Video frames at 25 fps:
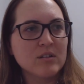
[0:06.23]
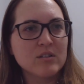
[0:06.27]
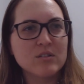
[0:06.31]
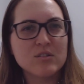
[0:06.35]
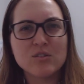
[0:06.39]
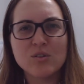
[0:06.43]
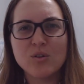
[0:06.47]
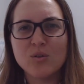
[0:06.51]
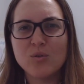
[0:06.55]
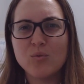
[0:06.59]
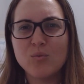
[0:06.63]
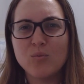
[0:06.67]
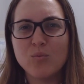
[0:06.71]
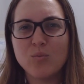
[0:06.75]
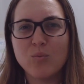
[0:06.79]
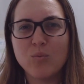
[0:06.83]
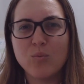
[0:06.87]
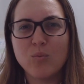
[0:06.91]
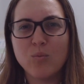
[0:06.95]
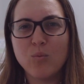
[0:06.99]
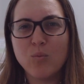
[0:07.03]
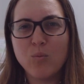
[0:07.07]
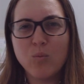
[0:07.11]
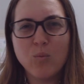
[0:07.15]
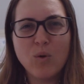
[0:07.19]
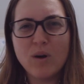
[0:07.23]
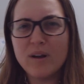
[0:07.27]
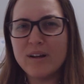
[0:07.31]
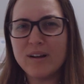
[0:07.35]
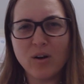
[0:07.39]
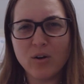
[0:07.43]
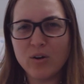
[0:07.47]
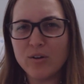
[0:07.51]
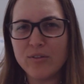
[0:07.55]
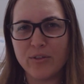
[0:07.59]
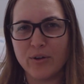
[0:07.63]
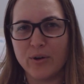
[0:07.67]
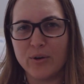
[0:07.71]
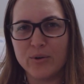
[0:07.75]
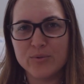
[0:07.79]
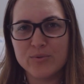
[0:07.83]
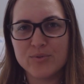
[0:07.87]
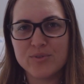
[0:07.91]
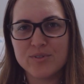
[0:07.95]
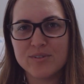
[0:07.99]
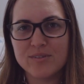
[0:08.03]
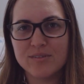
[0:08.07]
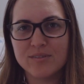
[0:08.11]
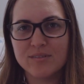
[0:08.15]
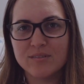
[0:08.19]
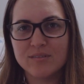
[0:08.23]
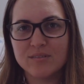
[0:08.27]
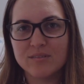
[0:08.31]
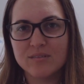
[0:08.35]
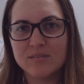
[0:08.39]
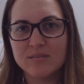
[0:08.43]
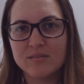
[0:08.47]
So what are those?